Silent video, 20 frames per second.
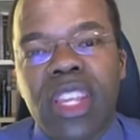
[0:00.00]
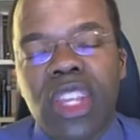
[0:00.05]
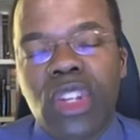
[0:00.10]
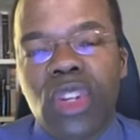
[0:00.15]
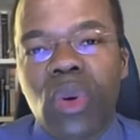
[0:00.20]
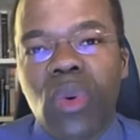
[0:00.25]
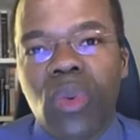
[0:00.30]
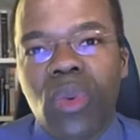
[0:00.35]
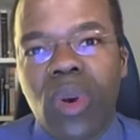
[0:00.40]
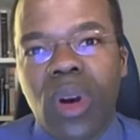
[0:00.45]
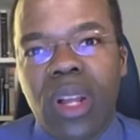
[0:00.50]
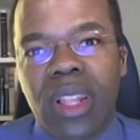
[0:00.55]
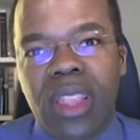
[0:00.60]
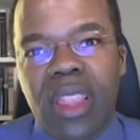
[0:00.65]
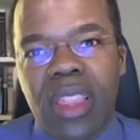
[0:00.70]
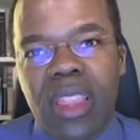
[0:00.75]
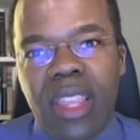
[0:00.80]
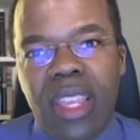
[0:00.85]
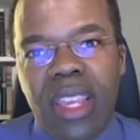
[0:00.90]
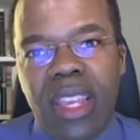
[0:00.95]
You don't want
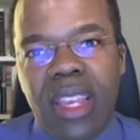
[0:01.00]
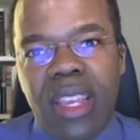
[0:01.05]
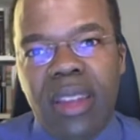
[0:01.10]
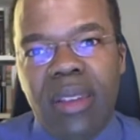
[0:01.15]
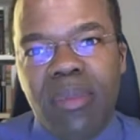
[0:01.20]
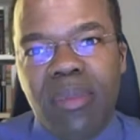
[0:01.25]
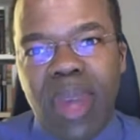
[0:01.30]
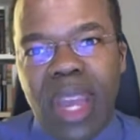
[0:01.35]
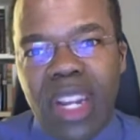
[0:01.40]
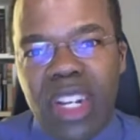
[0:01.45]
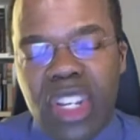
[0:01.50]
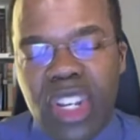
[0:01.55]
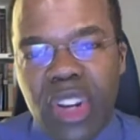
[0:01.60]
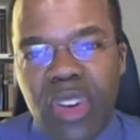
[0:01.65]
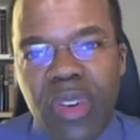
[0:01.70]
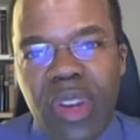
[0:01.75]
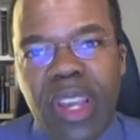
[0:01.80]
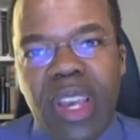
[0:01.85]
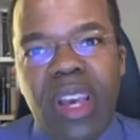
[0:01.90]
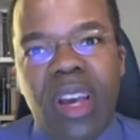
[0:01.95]
the
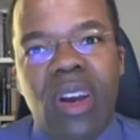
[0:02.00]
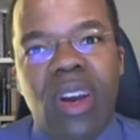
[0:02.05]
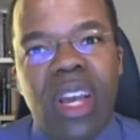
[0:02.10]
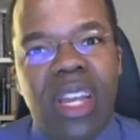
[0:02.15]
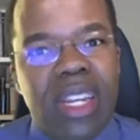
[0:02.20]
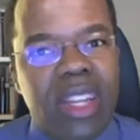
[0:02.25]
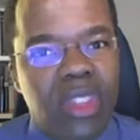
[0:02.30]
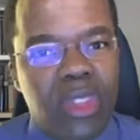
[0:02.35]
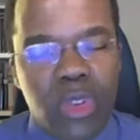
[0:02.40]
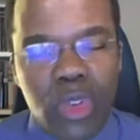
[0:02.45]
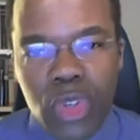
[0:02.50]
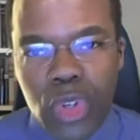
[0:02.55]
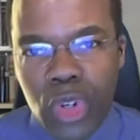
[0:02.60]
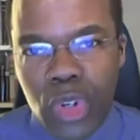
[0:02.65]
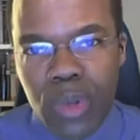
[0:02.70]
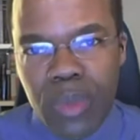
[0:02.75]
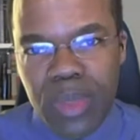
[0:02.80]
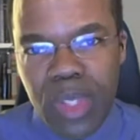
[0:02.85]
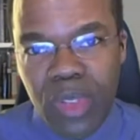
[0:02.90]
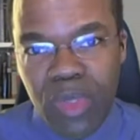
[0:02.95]
bacteria and other
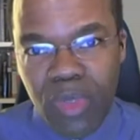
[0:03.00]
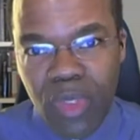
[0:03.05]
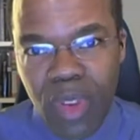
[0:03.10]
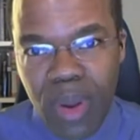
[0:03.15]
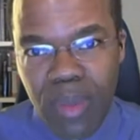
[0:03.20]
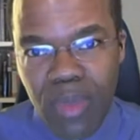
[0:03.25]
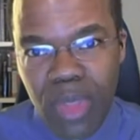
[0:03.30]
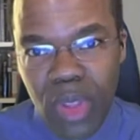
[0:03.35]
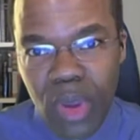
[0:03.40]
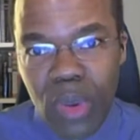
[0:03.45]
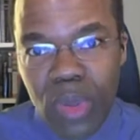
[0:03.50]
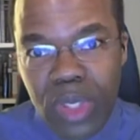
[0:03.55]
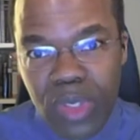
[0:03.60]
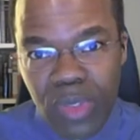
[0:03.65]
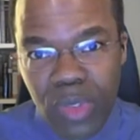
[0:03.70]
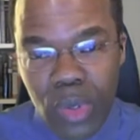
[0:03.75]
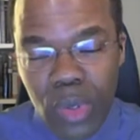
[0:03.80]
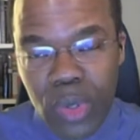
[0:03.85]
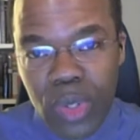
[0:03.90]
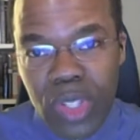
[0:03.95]
germs from those
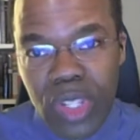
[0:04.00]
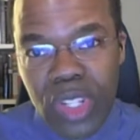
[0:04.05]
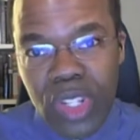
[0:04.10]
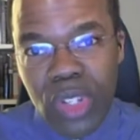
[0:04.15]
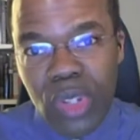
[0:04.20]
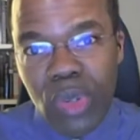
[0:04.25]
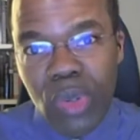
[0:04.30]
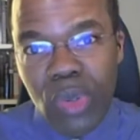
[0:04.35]
foods